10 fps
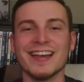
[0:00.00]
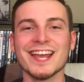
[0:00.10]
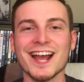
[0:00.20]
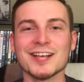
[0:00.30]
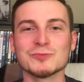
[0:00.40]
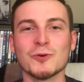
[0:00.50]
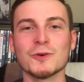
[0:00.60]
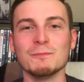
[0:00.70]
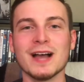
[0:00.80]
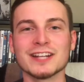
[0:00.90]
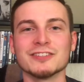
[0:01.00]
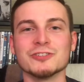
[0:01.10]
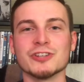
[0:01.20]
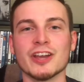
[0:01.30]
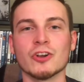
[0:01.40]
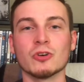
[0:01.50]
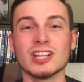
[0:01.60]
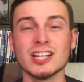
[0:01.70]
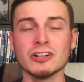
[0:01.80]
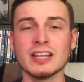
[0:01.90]
Hey guys, welcome back to the channel.
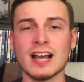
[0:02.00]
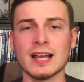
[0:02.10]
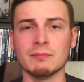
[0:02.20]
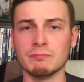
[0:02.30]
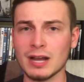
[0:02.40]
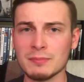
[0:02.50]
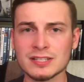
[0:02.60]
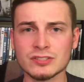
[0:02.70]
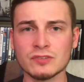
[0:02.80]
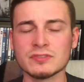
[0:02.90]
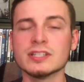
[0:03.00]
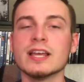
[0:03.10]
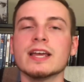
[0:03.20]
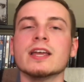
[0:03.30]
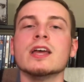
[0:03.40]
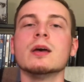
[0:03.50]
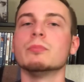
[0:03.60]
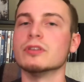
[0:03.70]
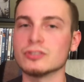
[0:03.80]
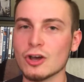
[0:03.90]
Clearly I am by myself today,
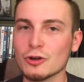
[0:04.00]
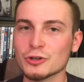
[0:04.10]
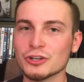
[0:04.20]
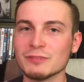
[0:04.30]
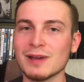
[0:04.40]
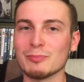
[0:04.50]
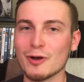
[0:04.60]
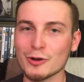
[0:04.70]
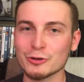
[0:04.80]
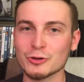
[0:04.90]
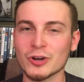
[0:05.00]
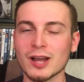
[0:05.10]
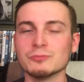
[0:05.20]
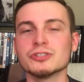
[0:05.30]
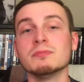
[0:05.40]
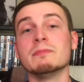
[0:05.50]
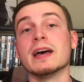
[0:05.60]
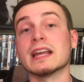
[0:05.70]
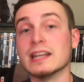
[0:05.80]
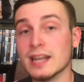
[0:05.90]
but it's all good. My partner in crime should be
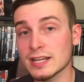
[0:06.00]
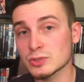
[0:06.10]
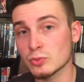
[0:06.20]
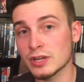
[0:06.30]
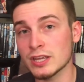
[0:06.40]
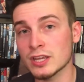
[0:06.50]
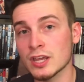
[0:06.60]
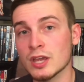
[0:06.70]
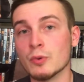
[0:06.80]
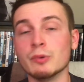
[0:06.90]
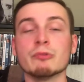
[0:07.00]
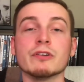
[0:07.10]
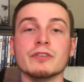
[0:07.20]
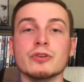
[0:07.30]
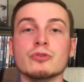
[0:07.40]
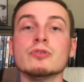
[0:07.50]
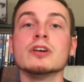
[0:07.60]
back next week when we review